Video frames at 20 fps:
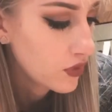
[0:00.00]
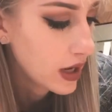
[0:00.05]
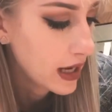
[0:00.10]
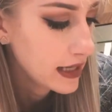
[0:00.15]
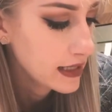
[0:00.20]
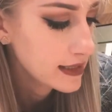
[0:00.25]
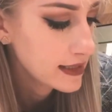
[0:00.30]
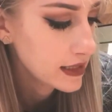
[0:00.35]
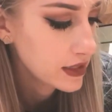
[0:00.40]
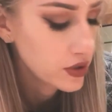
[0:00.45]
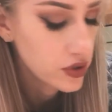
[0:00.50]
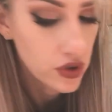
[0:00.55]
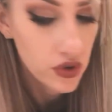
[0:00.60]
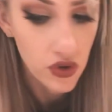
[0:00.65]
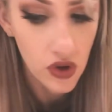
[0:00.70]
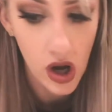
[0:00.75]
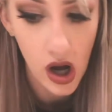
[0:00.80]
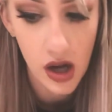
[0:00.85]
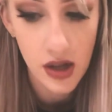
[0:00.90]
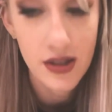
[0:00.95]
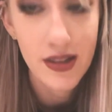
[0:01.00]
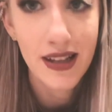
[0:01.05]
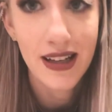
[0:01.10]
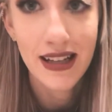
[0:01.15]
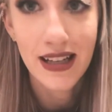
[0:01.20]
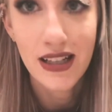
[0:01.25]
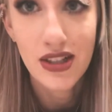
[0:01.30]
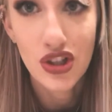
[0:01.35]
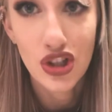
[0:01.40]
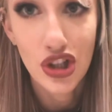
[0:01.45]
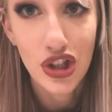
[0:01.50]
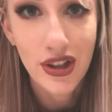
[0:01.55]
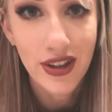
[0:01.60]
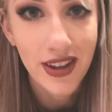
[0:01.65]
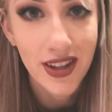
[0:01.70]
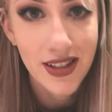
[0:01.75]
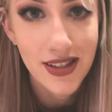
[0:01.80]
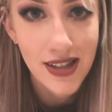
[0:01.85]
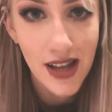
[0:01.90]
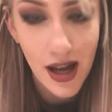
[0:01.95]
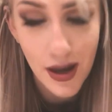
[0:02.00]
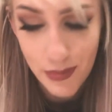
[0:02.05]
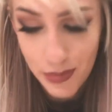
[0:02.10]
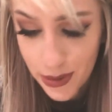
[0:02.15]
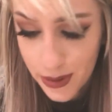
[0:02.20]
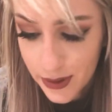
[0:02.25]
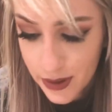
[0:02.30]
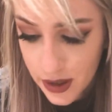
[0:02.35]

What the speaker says: Raisengrot. I need to look this up.